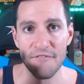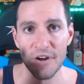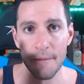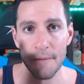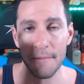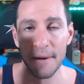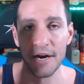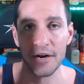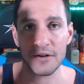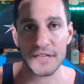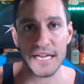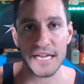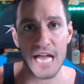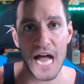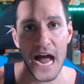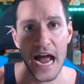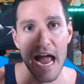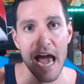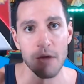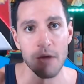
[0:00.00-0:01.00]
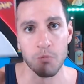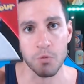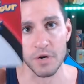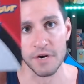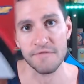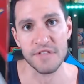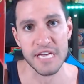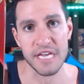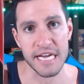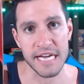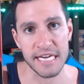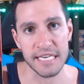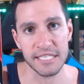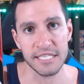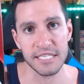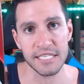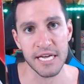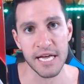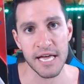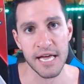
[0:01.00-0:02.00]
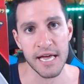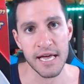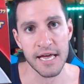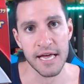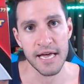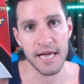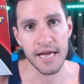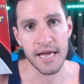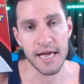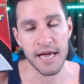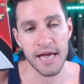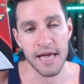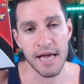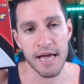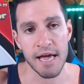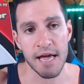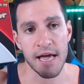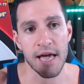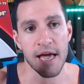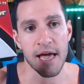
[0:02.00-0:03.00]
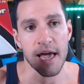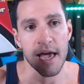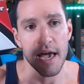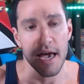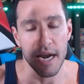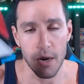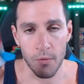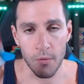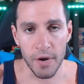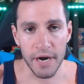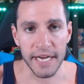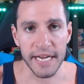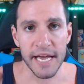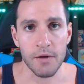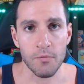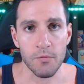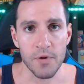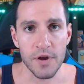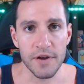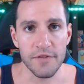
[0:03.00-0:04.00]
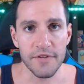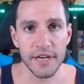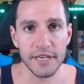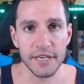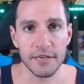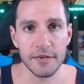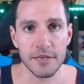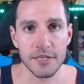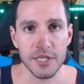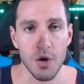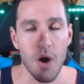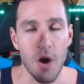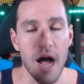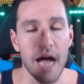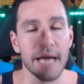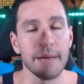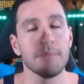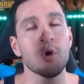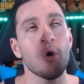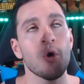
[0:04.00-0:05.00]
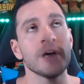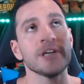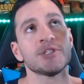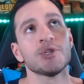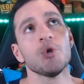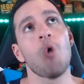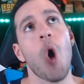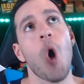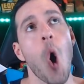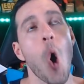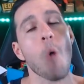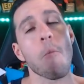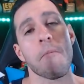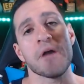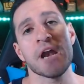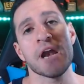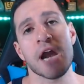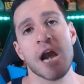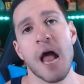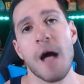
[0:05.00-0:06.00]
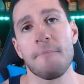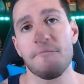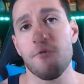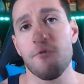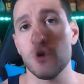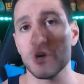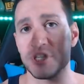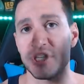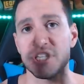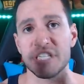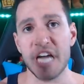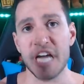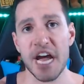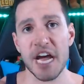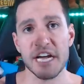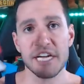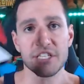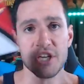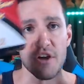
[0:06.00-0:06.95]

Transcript: and apparently I had one of these, and I want to get rid of it. So I'm going to open it up for today's